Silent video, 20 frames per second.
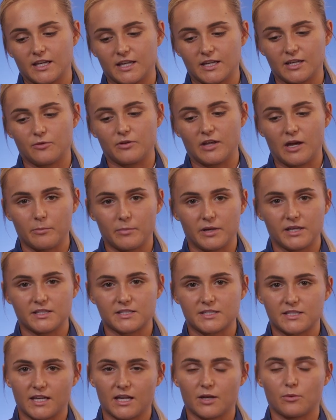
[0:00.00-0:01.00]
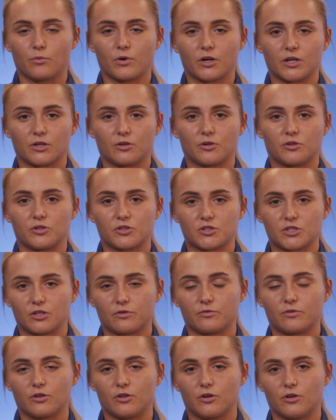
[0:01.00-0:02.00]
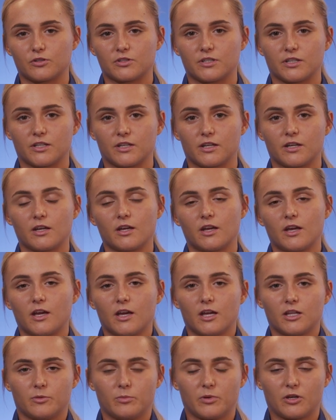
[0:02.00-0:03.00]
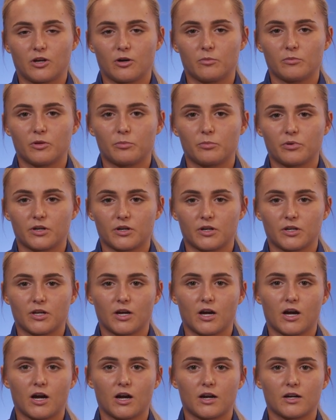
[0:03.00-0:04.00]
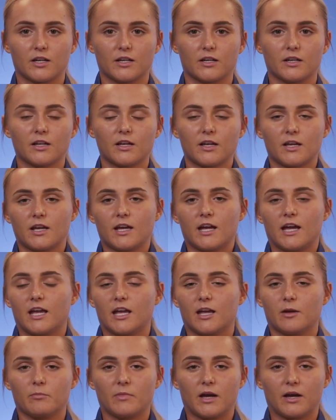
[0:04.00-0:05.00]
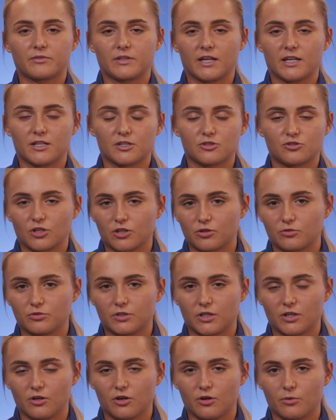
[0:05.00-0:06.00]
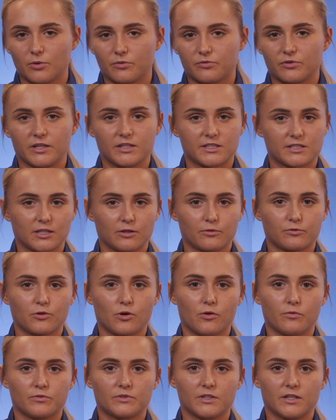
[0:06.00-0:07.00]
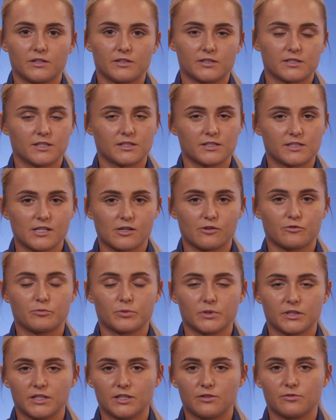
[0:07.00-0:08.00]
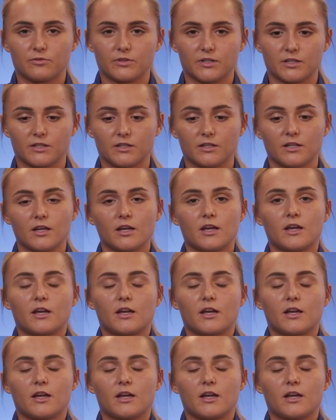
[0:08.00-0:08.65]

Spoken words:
getting out of that mindset and working on yourself a lot to become the player you are. And I've kind of struggled a lot with like self-confidence and self-belief and